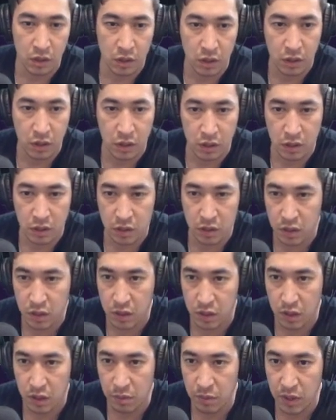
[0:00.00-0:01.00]
Let's see.
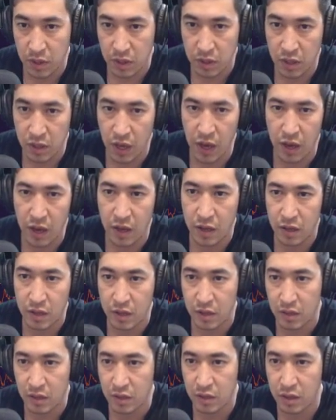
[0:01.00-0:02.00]
I mean, yeah,
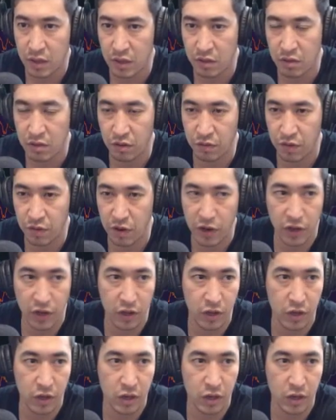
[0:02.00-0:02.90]
this looks very good.